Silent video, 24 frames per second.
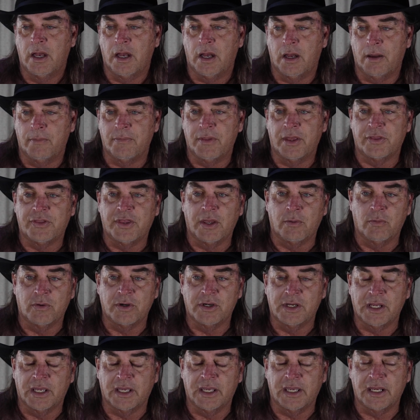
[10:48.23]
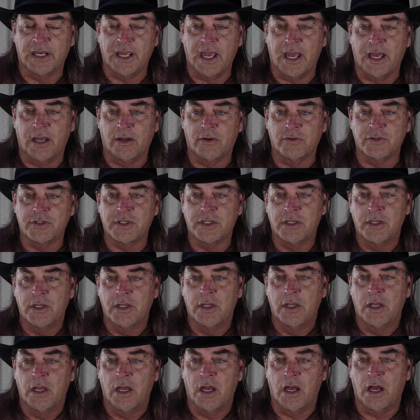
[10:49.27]
that they were digging out,
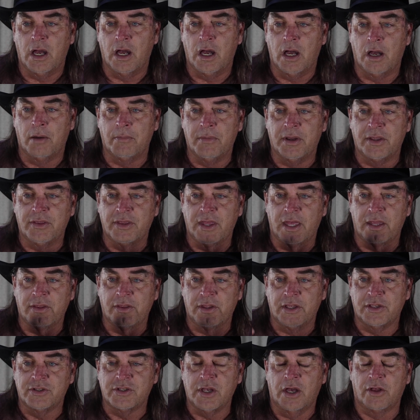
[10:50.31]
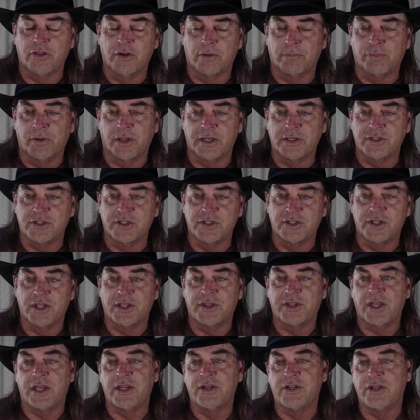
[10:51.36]
and then these other places
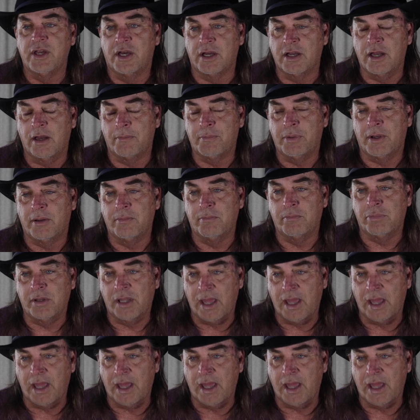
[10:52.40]
that they dug up on